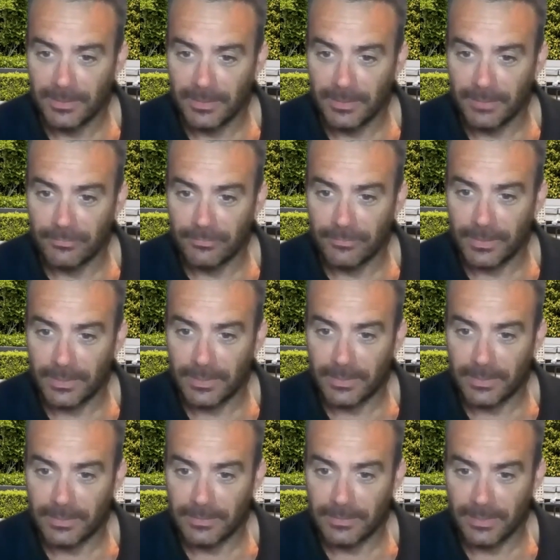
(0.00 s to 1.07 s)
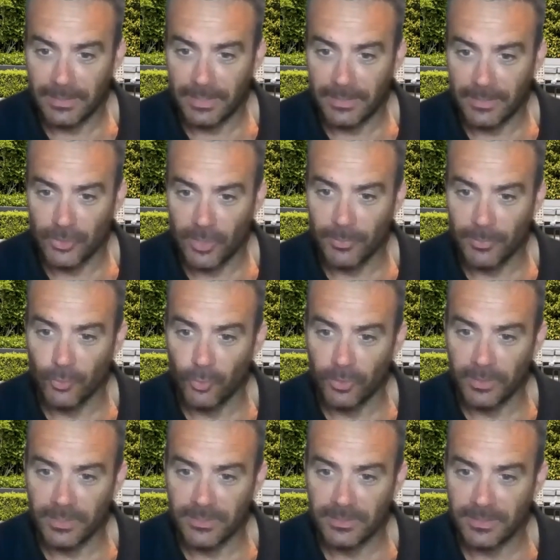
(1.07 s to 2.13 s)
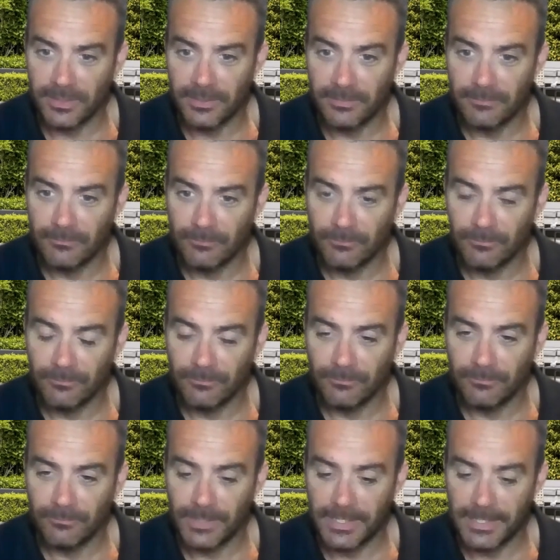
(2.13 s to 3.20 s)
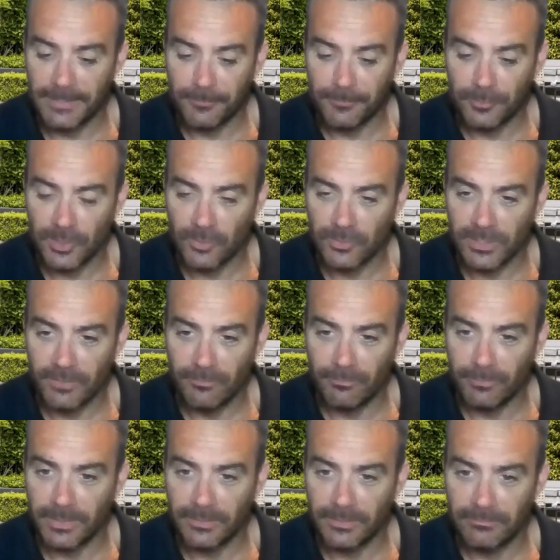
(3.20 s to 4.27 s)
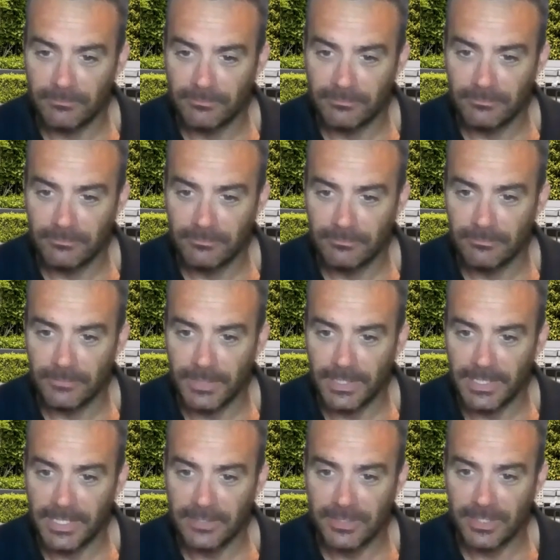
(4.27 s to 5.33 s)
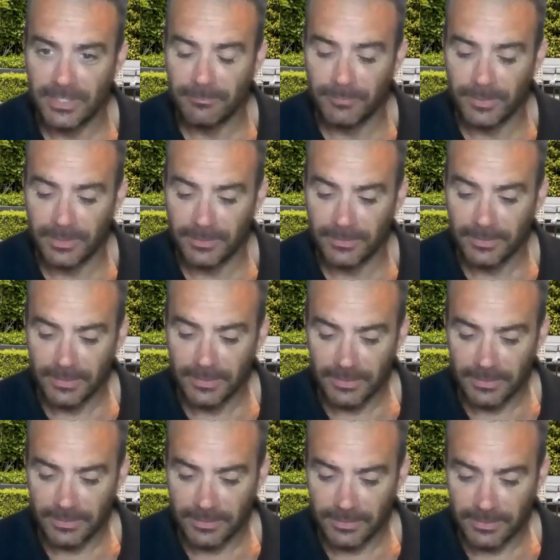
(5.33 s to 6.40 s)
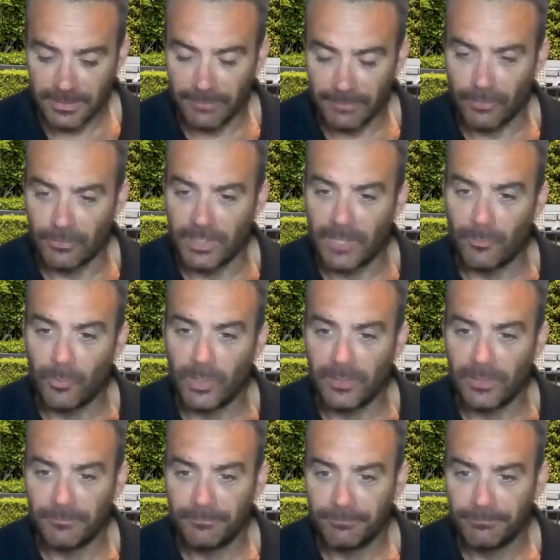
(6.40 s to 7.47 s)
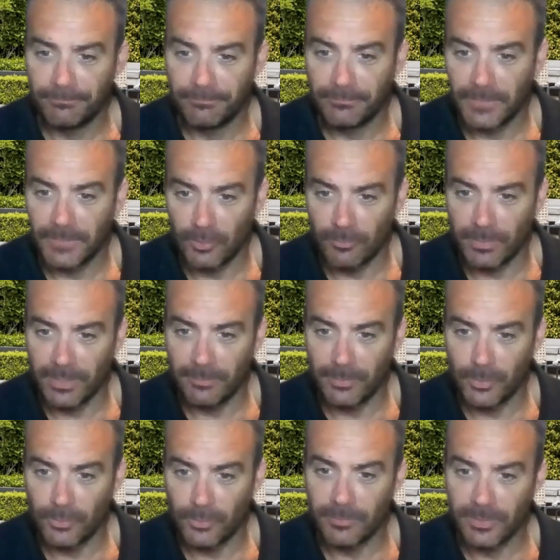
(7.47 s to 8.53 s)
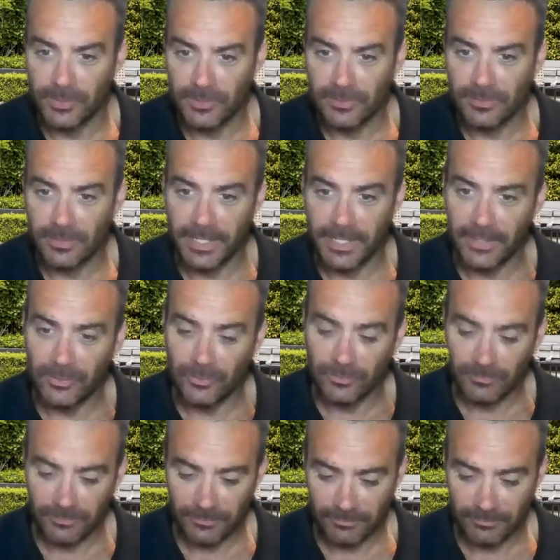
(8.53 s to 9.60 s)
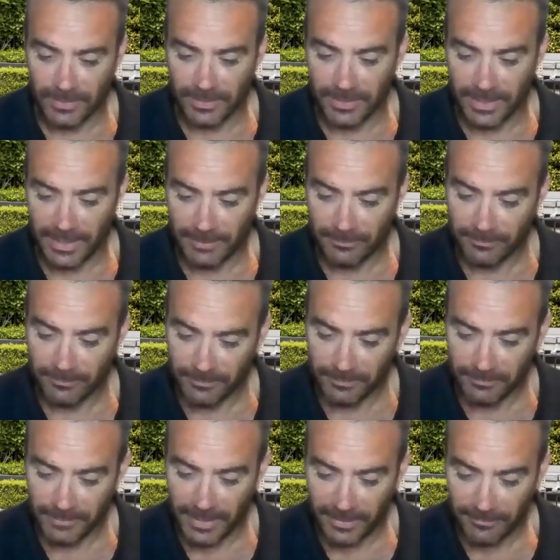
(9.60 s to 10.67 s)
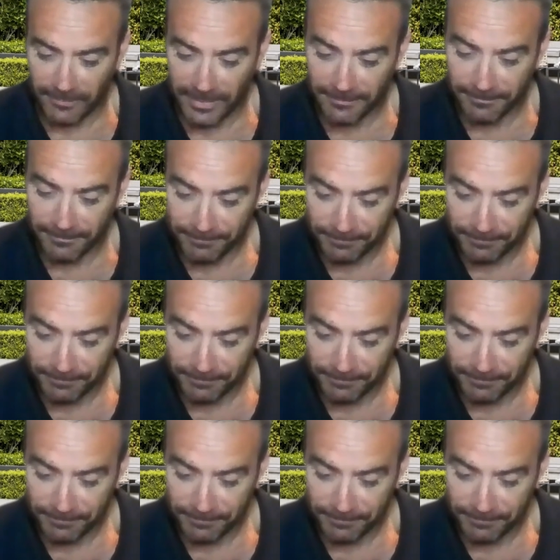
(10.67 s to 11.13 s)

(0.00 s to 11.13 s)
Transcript: if at the time of recording this, the results haven't been announced yet, but if I've done well, it'll be purely because of the candle that Dan gave me.